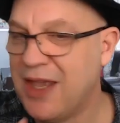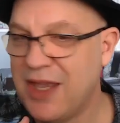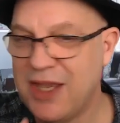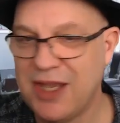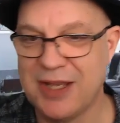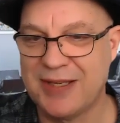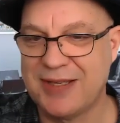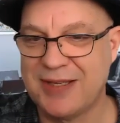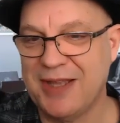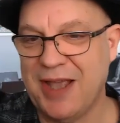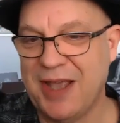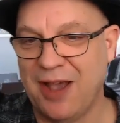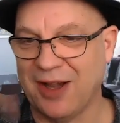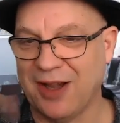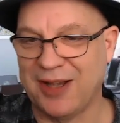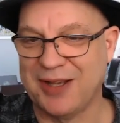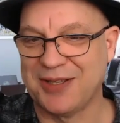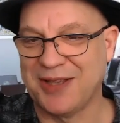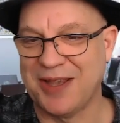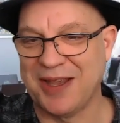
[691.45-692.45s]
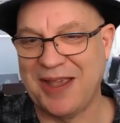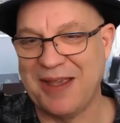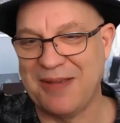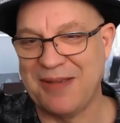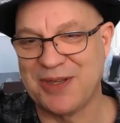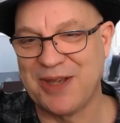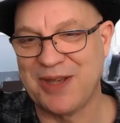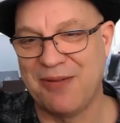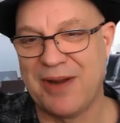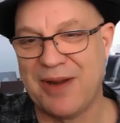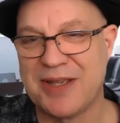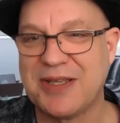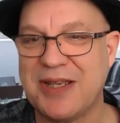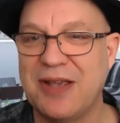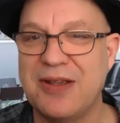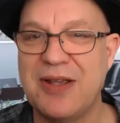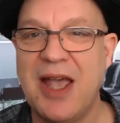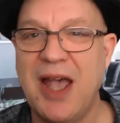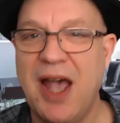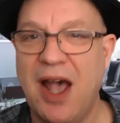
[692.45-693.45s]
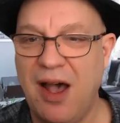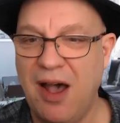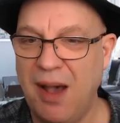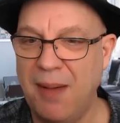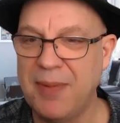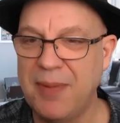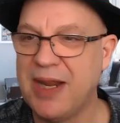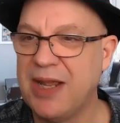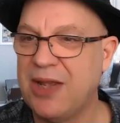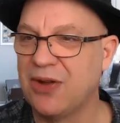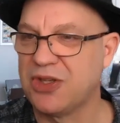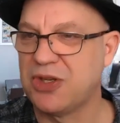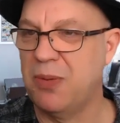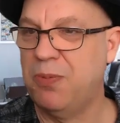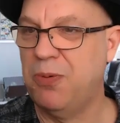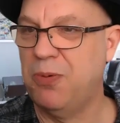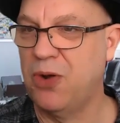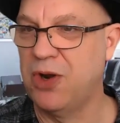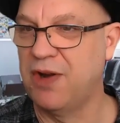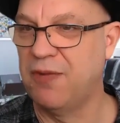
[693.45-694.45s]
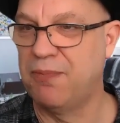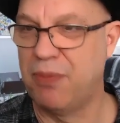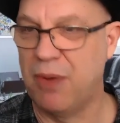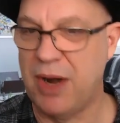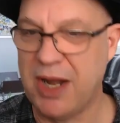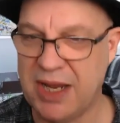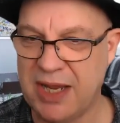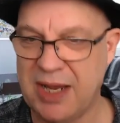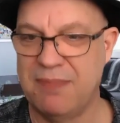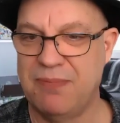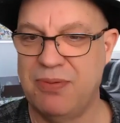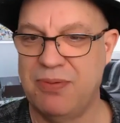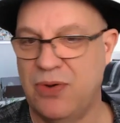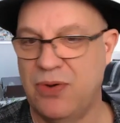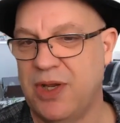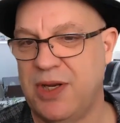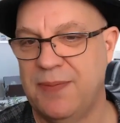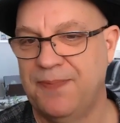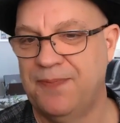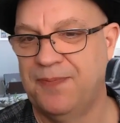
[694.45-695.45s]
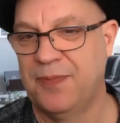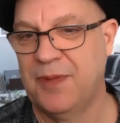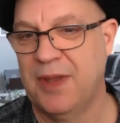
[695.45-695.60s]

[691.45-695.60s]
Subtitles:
You're stuck because it keeps going around. So harmony got to a point of breaking point.